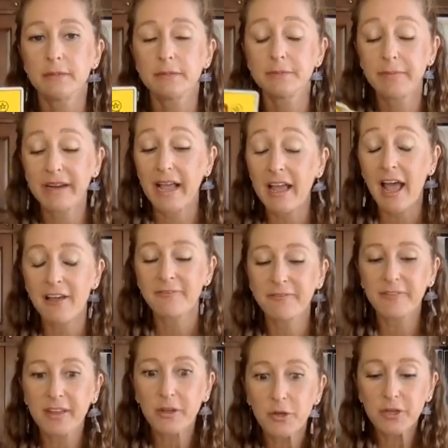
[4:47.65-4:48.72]
But I
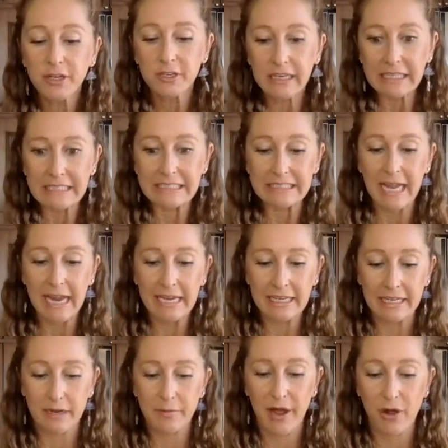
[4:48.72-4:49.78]
feel you're
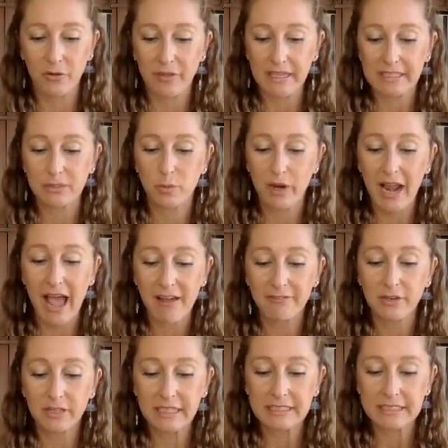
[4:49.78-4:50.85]
excited about this.
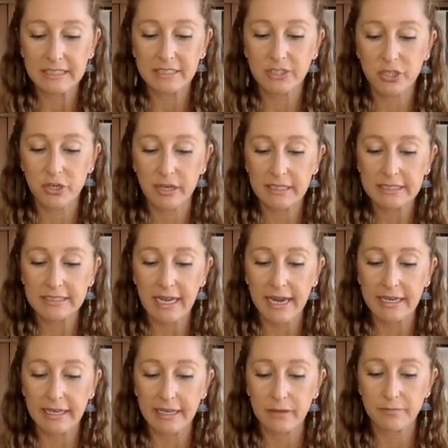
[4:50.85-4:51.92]
Whatever this is, you're
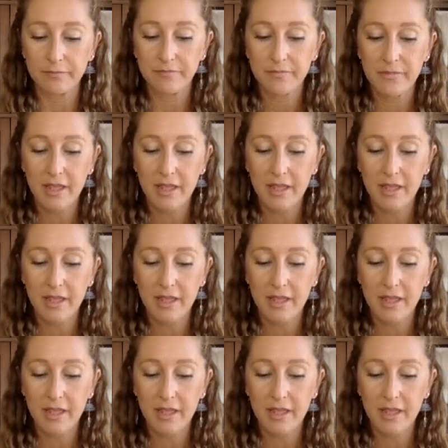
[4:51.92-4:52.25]
excited.